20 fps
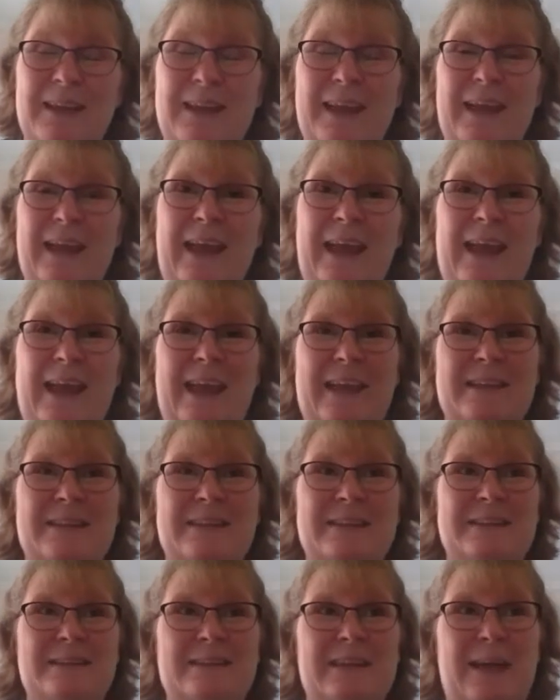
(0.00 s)

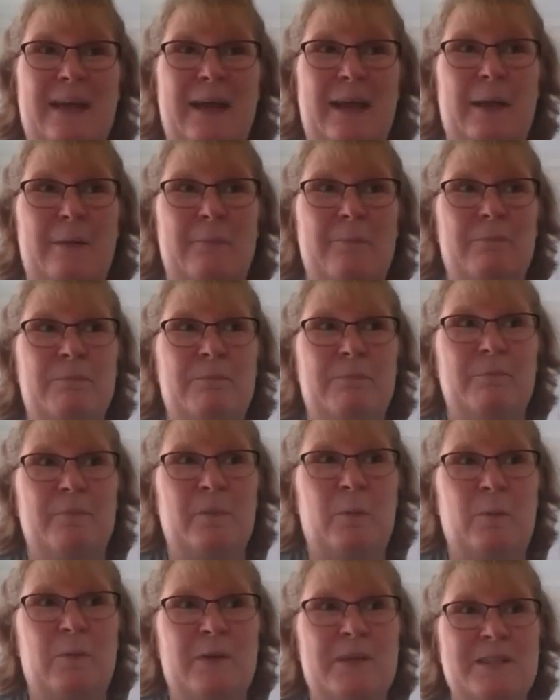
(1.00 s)
and
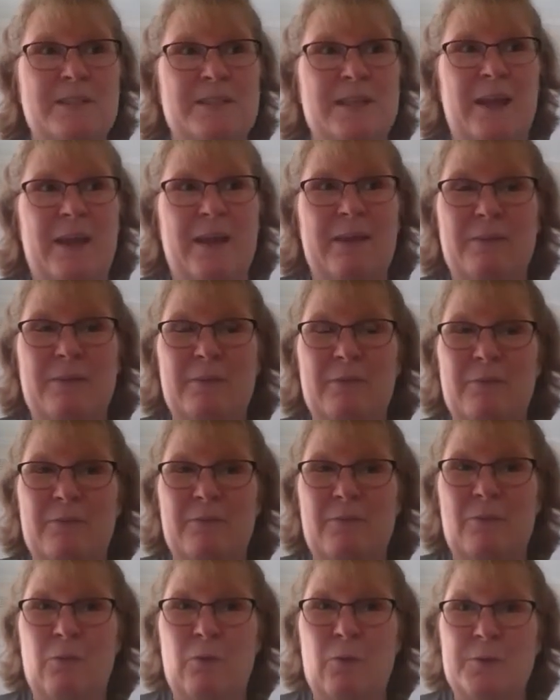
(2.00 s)
what it's like
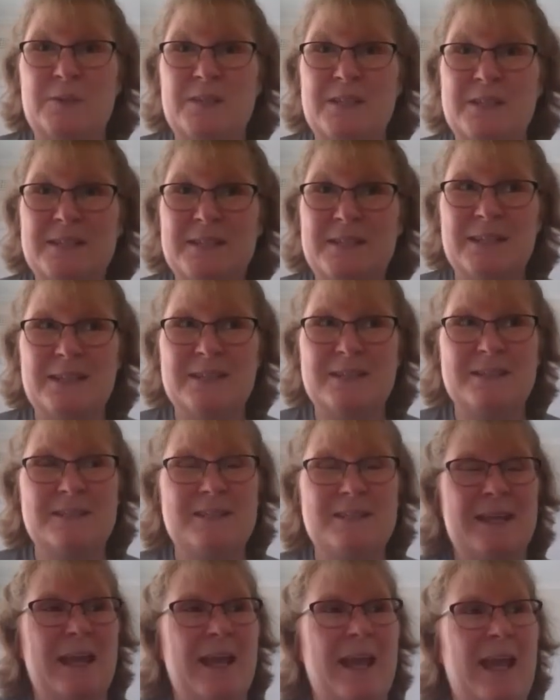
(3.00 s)
for autistics.
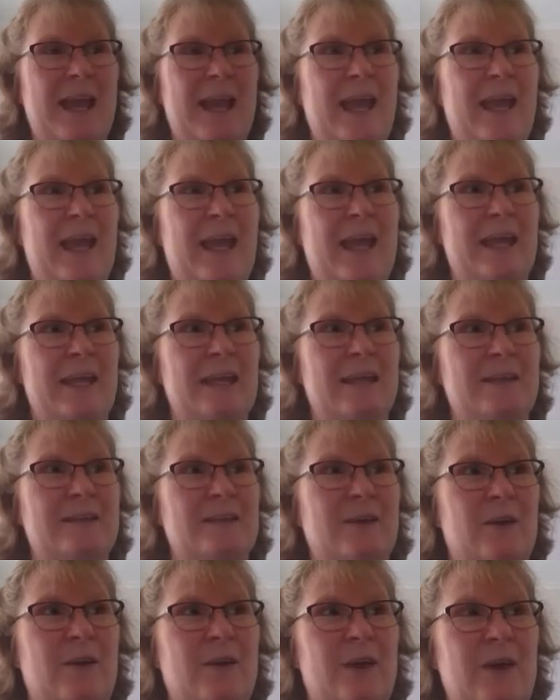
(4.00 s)
And
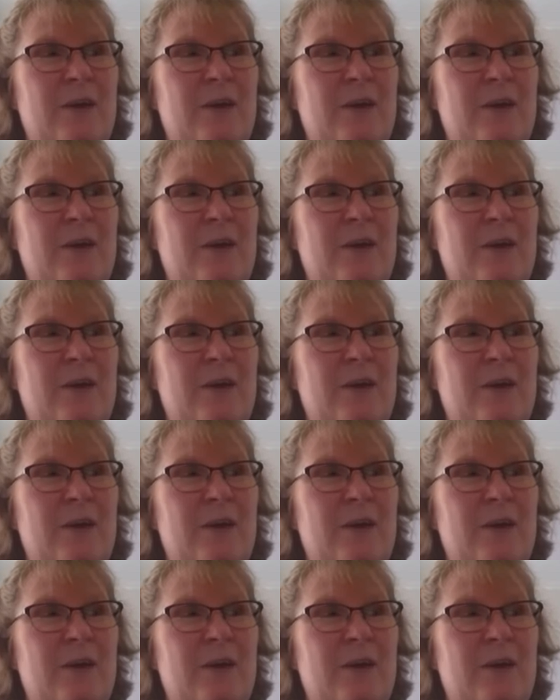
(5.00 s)
I